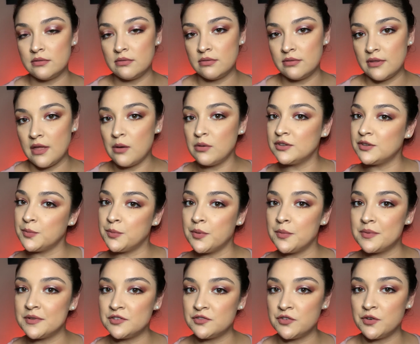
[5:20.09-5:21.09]
That was a
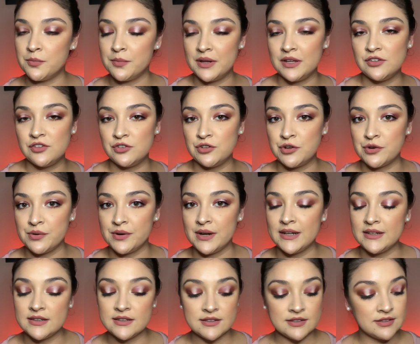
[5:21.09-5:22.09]
purpose for me to
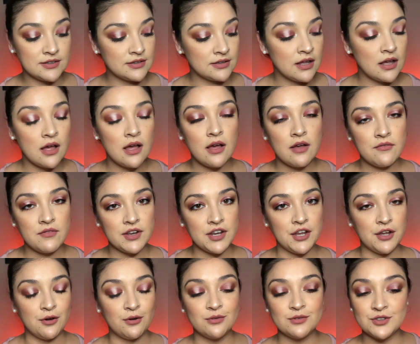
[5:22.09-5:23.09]
create this
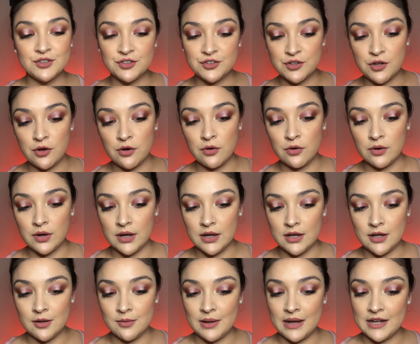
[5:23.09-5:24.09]
video. So
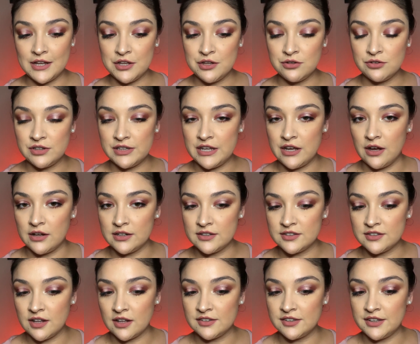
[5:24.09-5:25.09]
I use the
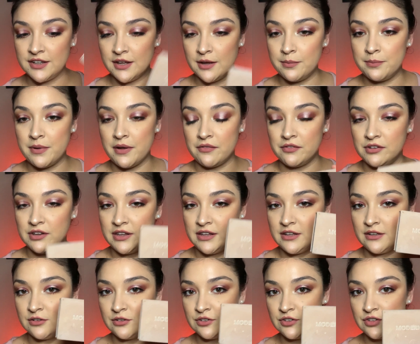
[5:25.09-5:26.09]
Anastasia Beverly
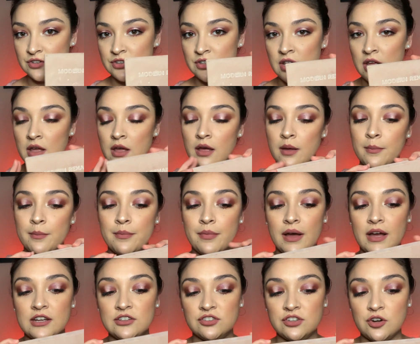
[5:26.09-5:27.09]
Hills
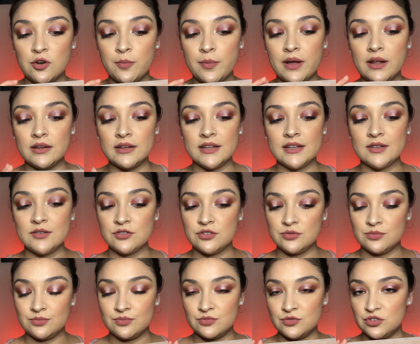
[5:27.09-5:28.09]
eyeshadow palette.
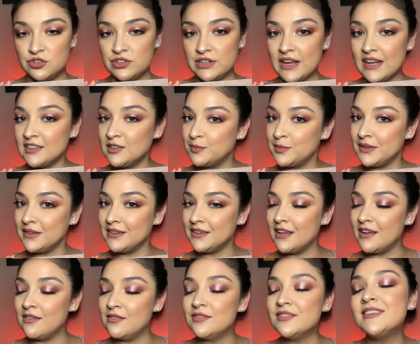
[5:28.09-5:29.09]
She has been
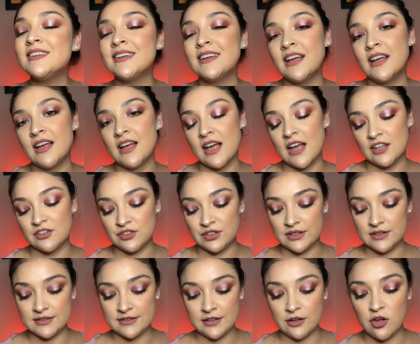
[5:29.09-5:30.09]
loved, as you
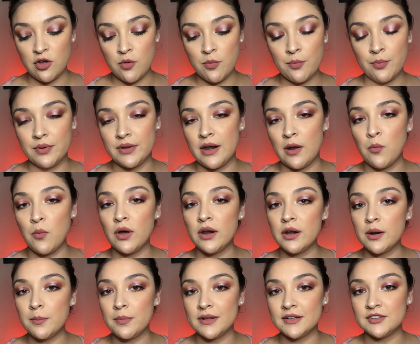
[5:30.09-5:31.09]
can tell, but I wanted
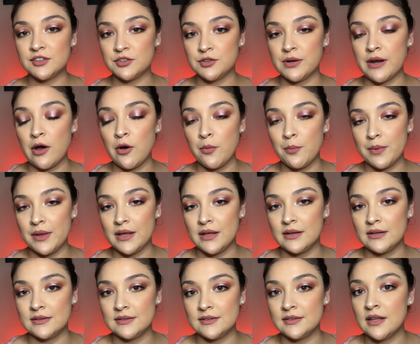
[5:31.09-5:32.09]
to bust her out
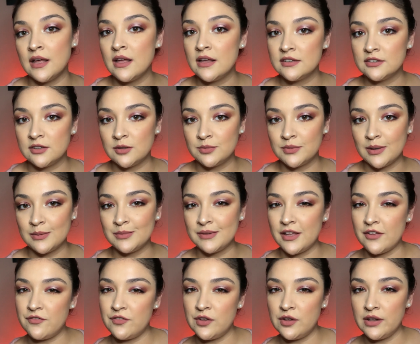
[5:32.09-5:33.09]
because sometimes
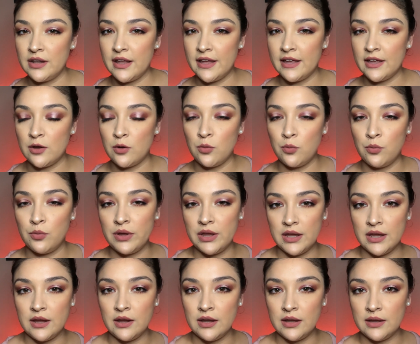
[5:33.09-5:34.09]
I feel like
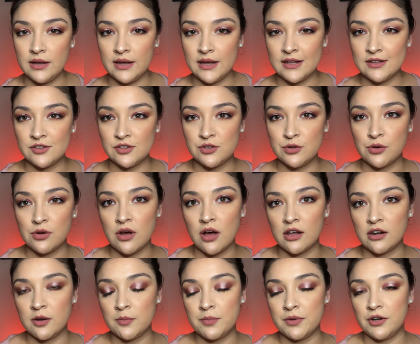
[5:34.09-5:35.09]
we get so
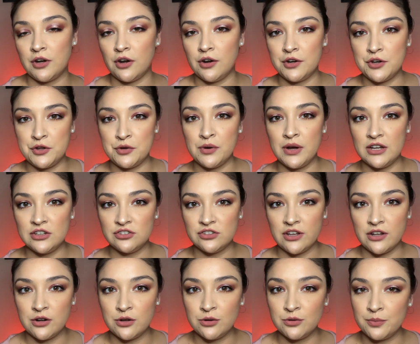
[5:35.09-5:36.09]
caught up in our new
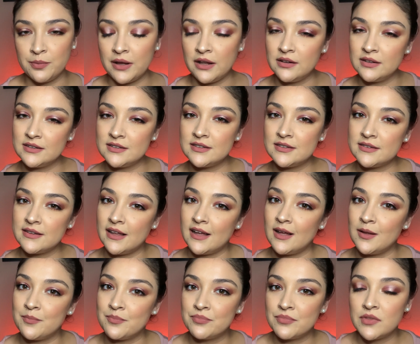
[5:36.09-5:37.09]
eyeshadow palettes
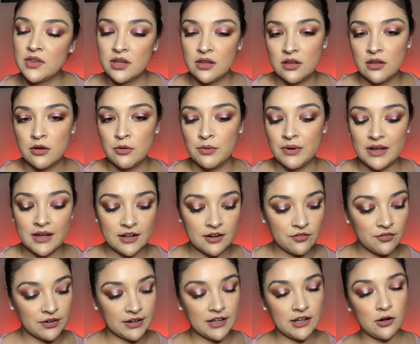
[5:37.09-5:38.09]
that we kind
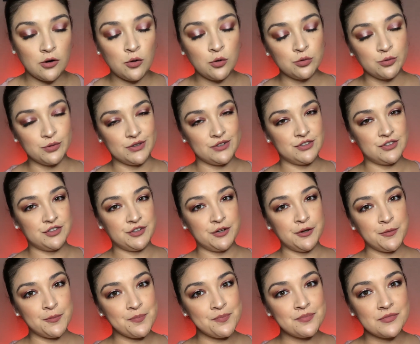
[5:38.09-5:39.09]
of forget our old ones, you
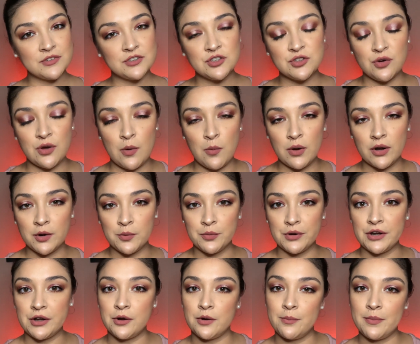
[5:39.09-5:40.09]
know? So I want to
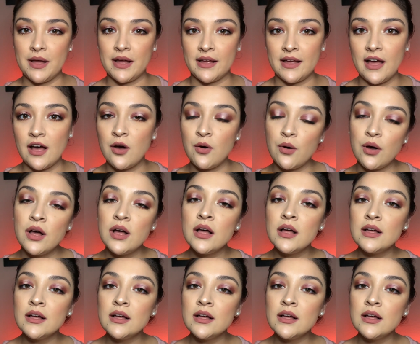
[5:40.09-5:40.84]
bring her back out.